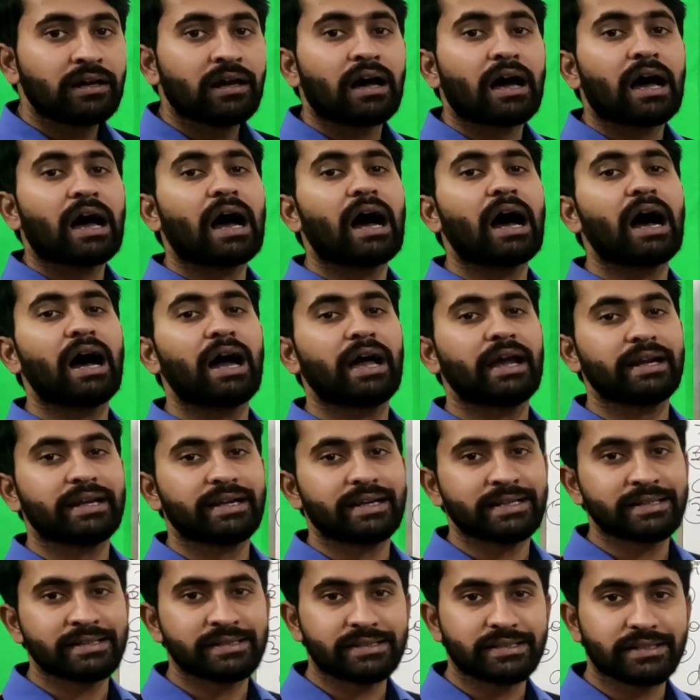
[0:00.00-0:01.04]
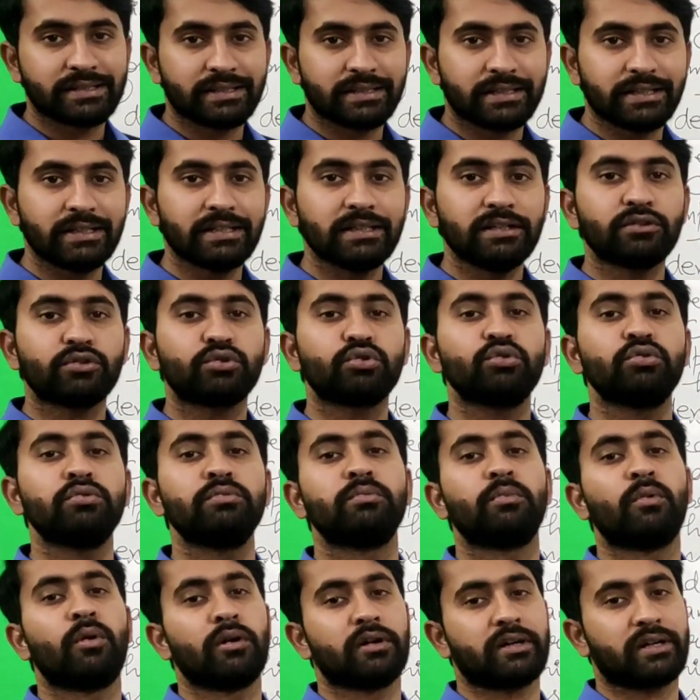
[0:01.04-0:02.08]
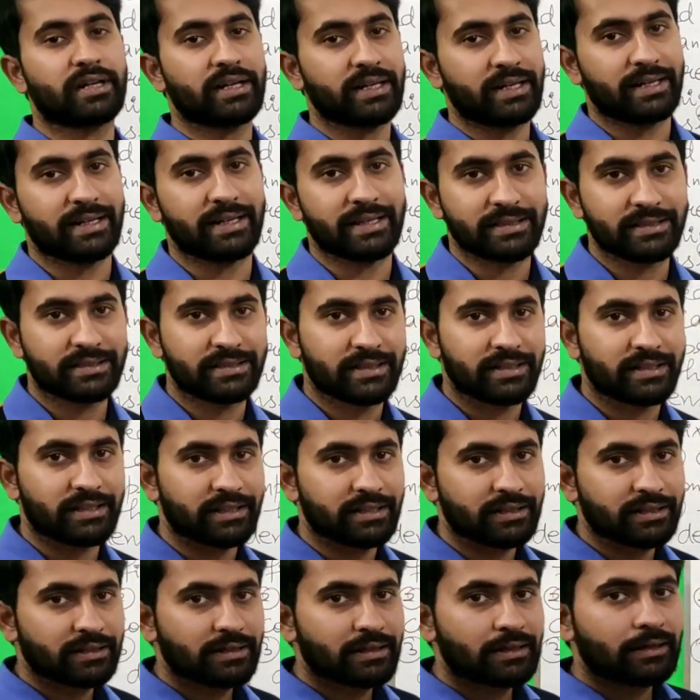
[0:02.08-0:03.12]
high density to moderate density,